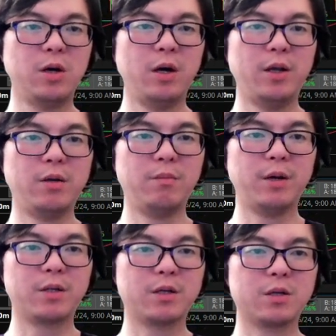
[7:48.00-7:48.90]
and then
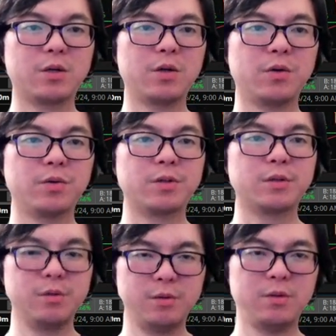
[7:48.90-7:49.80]
make the close
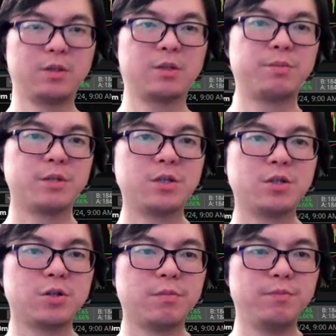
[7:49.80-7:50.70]
this
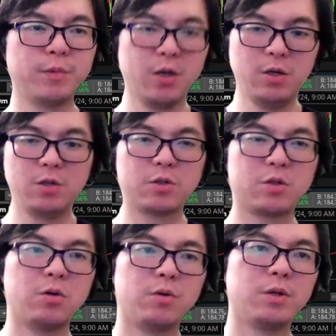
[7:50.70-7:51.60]
position.
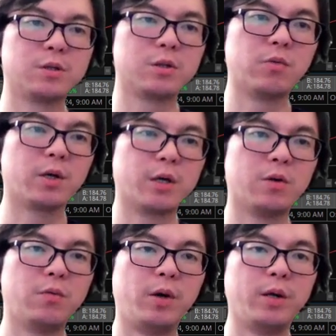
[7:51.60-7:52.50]
So this what we
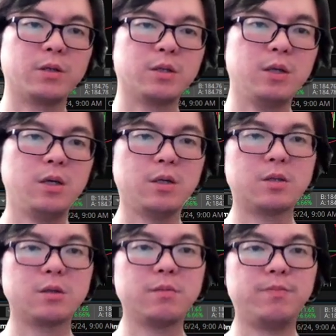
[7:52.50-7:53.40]
write
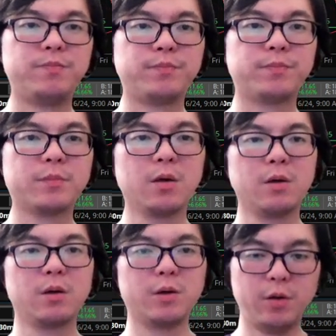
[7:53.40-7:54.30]
is
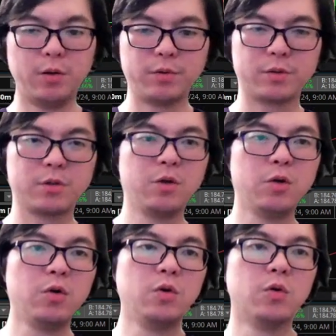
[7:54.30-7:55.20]
close,
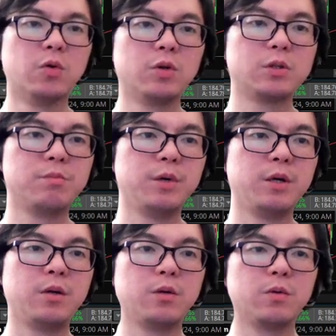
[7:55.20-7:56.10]
which
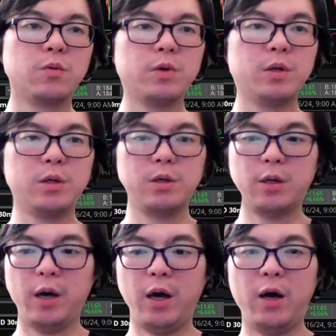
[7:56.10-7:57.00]
means we
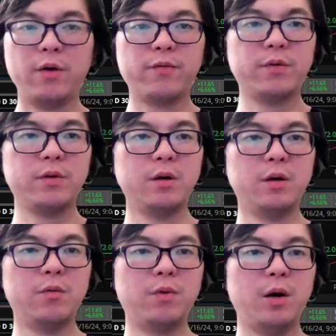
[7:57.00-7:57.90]
have
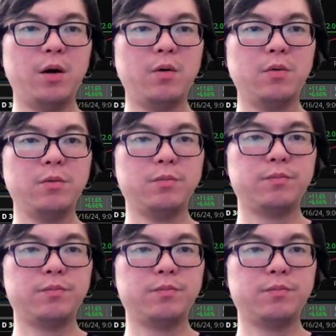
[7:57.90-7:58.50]
around